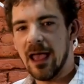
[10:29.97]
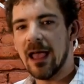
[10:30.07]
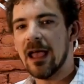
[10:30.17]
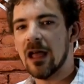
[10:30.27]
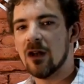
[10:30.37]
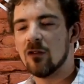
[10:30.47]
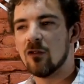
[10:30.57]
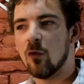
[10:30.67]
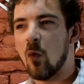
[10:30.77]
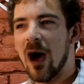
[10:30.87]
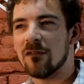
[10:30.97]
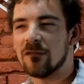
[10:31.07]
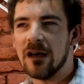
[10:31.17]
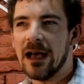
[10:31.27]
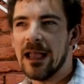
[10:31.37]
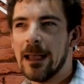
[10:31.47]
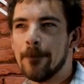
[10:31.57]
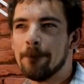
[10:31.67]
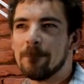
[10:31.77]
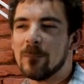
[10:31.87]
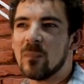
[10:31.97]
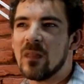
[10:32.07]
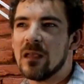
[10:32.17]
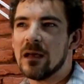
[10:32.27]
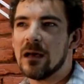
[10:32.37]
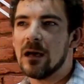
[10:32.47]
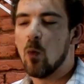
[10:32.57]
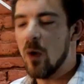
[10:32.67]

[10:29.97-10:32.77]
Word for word: And the Wi-Fi, uh,